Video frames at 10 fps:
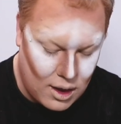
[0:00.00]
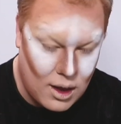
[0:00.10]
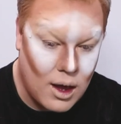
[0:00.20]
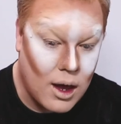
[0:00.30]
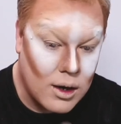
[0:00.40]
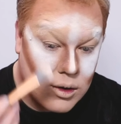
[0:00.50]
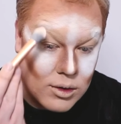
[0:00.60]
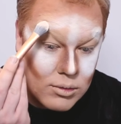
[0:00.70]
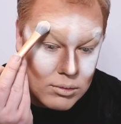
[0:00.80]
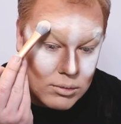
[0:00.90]
And,
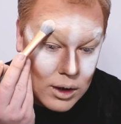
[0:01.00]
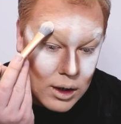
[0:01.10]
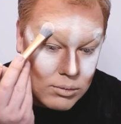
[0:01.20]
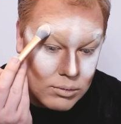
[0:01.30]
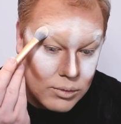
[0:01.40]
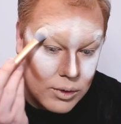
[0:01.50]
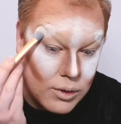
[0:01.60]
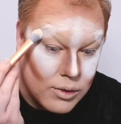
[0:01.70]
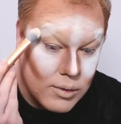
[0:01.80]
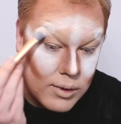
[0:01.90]
you know, who
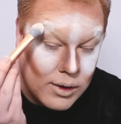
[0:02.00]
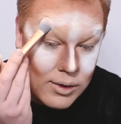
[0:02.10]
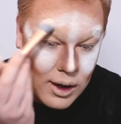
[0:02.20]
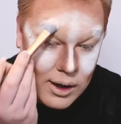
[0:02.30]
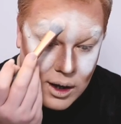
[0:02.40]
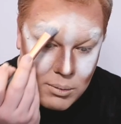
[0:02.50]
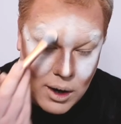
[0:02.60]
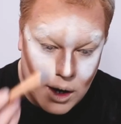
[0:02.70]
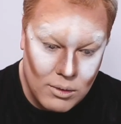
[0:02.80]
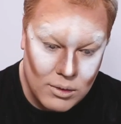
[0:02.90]
doesn't love a nice highlighted brow?